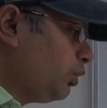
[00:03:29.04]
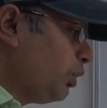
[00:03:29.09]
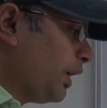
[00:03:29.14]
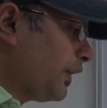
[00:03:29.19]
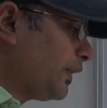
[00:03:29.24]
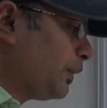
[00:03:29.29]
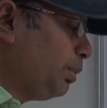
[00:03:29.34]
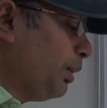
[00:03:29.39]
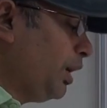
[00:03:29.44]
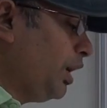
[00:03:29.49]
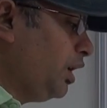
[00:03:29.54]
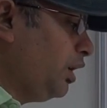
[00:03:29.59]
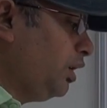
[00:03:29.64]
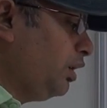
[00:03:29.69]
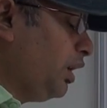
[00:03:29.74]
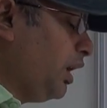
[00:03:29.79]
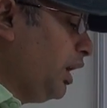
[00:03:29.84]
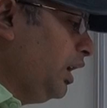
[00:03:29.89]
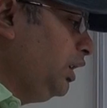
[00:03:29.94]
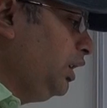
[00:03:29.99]
to
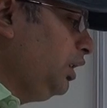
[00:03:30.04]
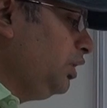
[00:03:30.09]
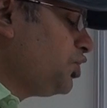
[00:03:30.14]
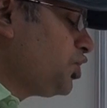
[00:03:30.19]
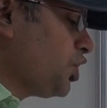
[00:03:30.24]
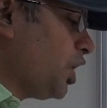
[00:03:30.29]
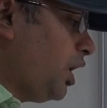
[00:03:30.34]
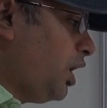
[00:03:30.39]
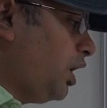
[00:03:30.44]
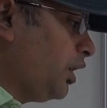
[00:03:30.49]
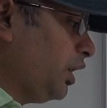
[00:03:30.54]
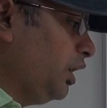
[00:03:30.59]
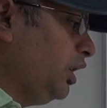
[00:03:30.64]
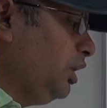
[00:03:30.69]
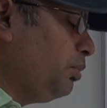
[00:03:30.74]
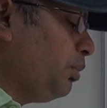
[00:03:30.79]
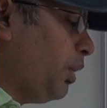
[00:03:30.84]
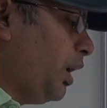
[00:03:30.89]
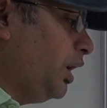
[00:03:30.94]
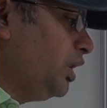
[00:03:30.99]
explain any chart,
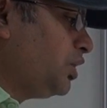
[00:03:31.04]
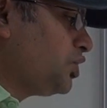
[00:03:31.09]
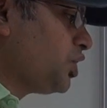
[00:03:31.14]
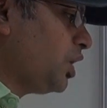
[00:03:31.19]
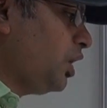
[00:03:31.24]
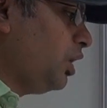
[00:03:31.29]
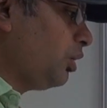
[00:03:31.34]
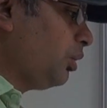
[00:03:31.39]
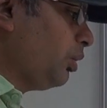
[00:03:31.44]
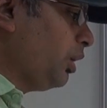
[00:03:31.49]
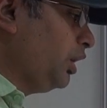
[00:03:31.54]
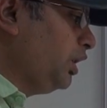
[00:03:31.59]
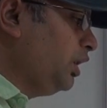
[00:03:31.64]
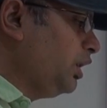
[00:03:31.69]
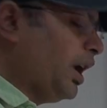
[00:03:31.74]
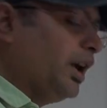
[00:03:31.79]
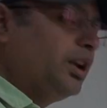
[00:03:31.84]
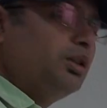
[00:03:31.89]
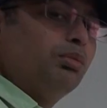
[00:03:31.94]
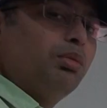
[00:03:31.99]
any pie chart or any
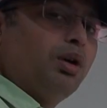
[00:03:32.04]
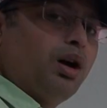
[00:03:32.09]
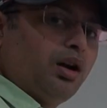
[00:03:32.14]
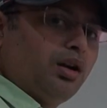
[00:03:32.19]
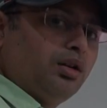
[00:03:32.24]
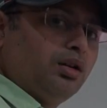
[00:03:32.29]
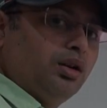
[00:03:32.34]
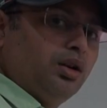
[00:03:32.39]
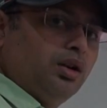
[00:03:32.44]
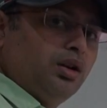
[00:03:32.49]
line bar